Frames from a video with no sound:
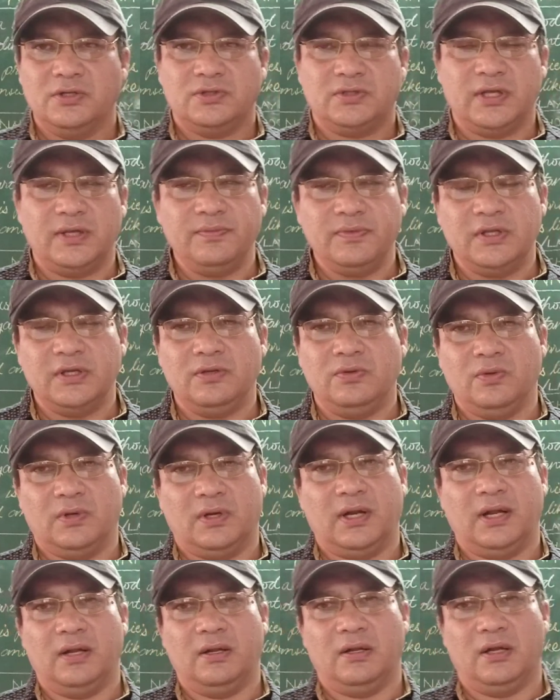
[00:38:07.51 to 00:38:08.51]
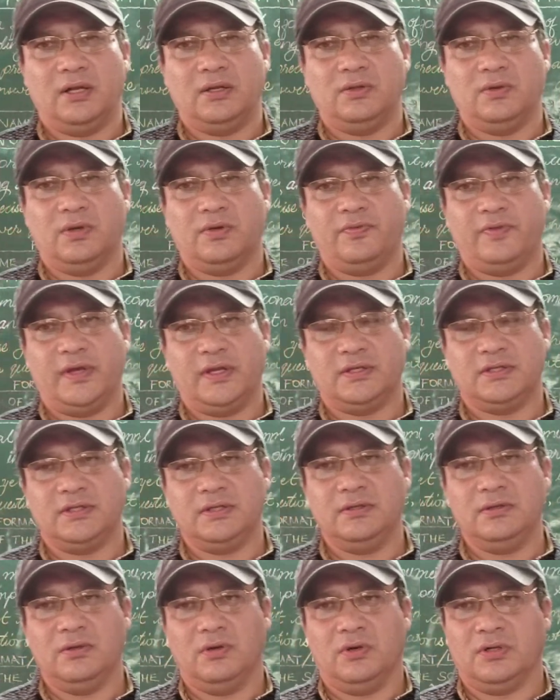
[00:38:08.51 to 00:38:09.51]
Same thing you are
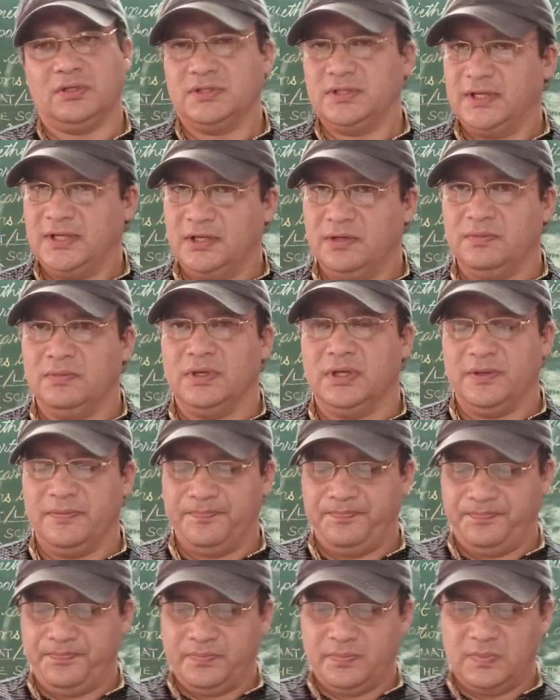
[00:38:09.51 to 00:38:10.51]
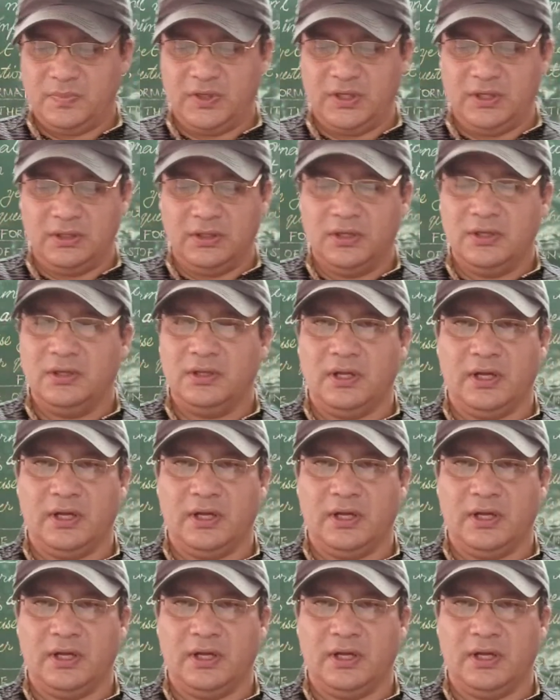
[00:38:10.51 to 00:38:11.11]
facing on seeing me, right?